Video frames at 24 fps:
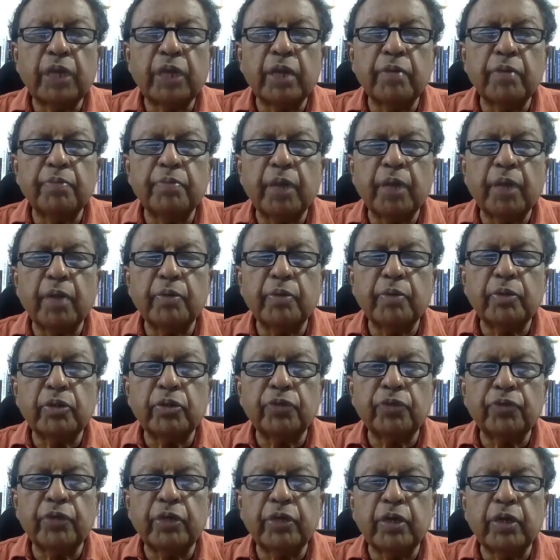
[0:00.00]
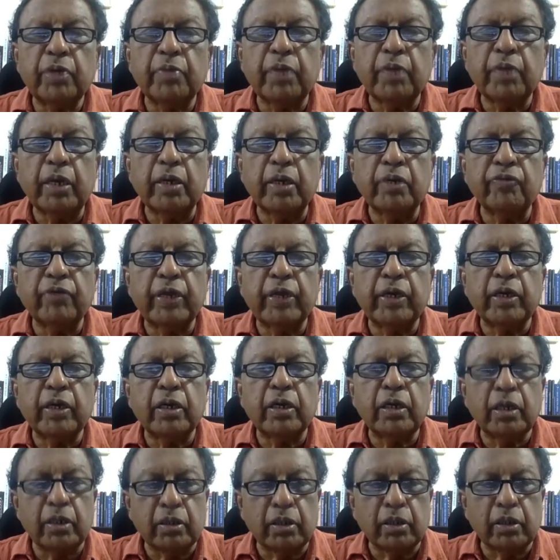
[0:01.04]
time, Prime Minister of India made it very
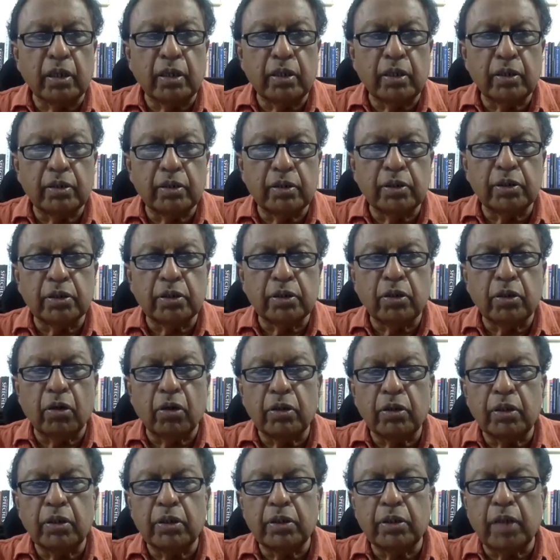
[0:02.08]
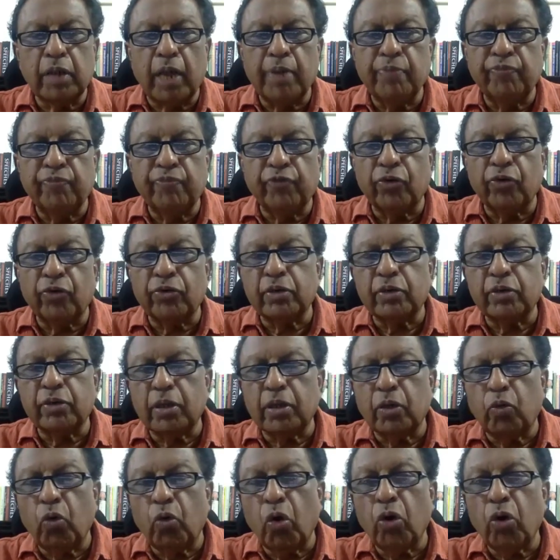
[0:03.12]
clear that this is not the time for
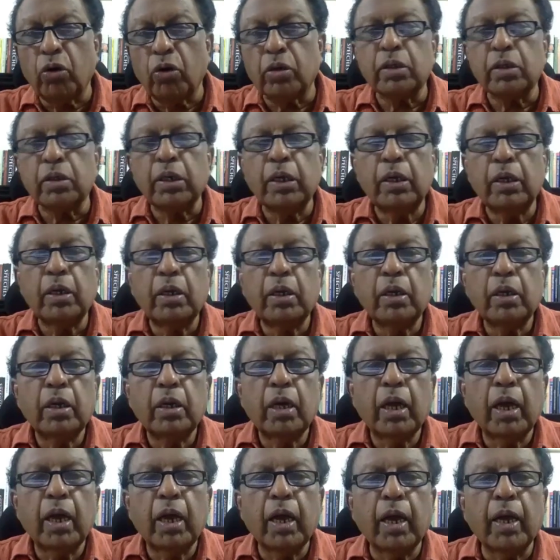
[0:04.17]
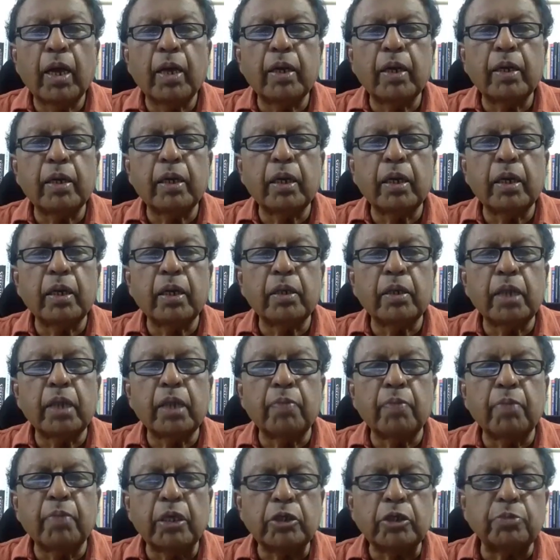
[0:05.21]
war and uh,
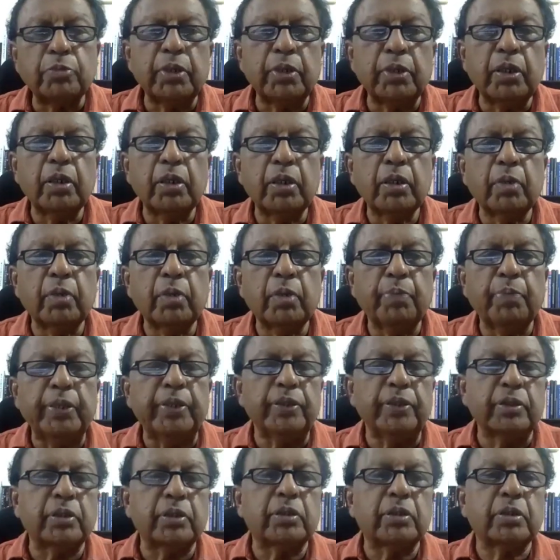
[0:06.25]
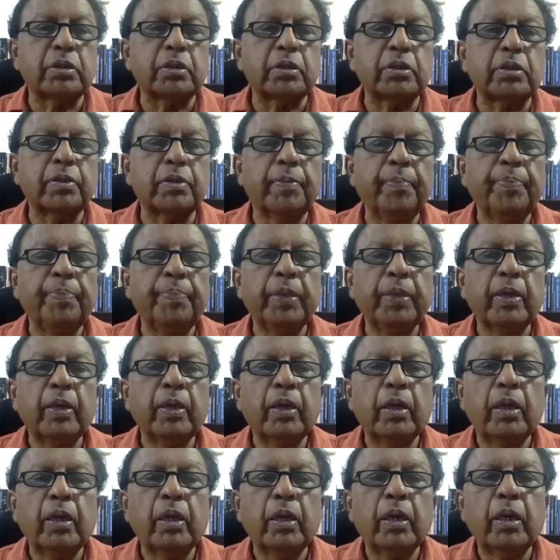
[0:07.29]
there must be peace.
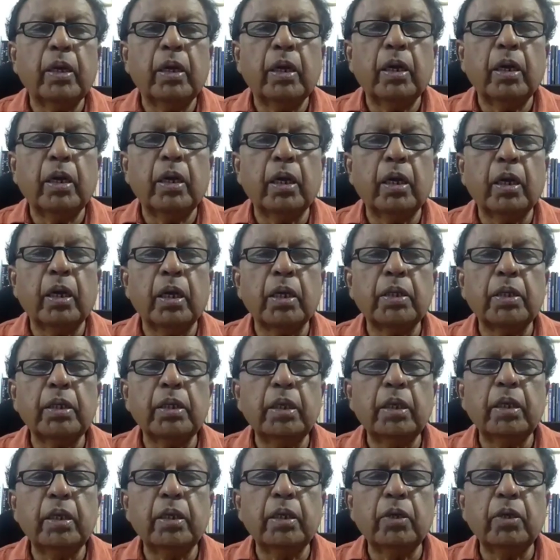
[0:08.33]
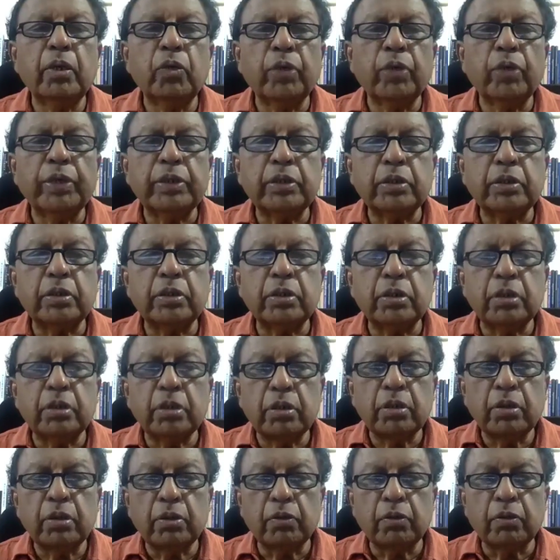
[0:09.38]
Uh, the West
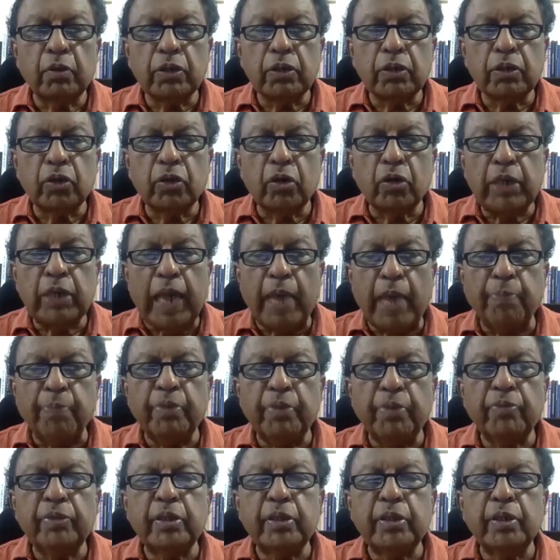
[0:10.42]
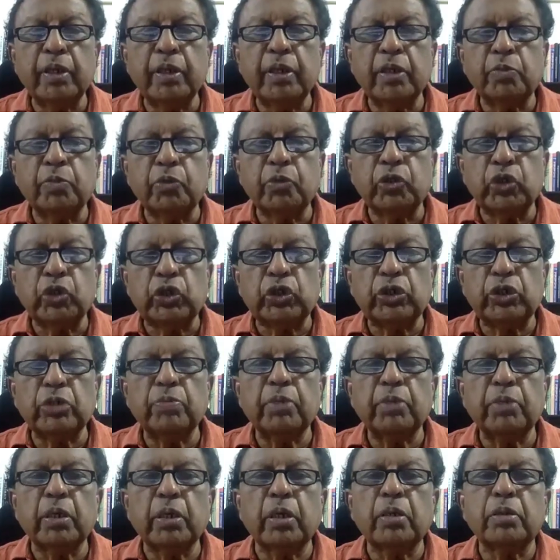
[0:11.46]
was not happy with India's position
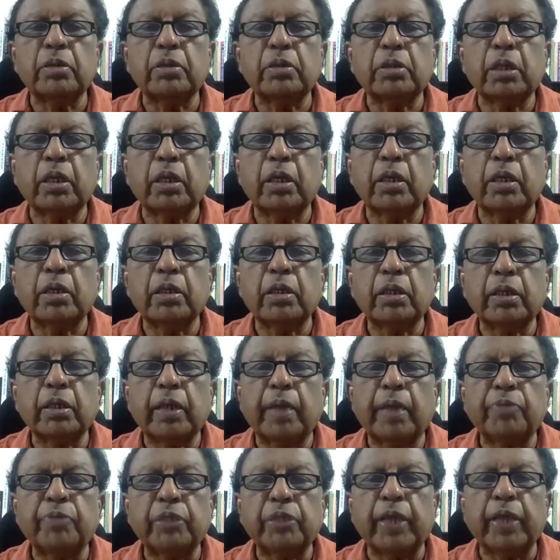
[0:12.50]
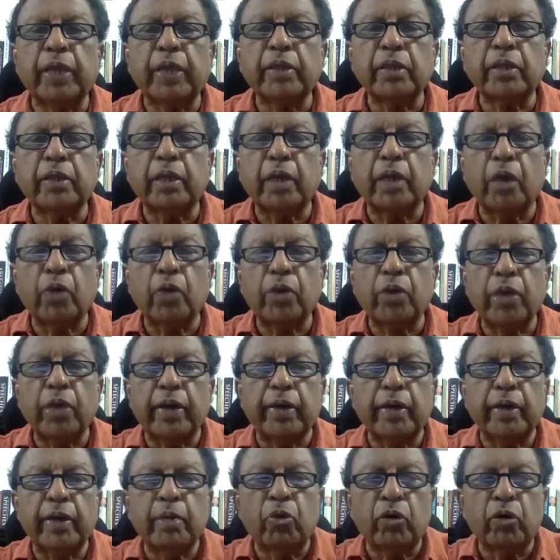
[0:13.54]
because they kept saying that how can
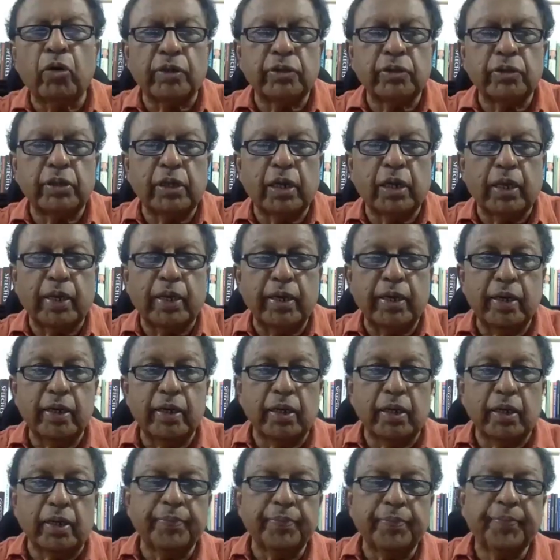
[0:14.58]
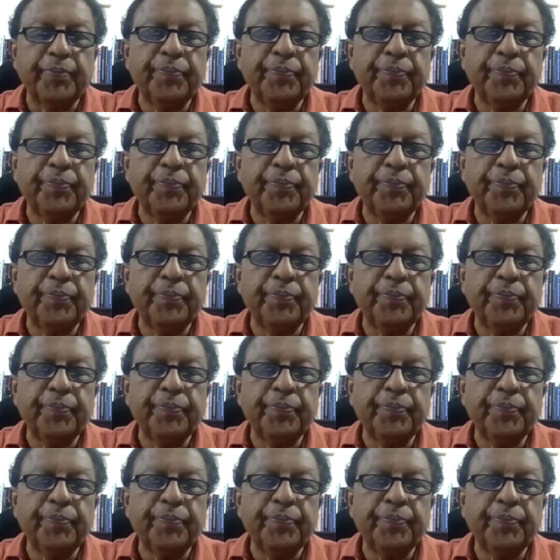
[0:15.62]
a democracy like India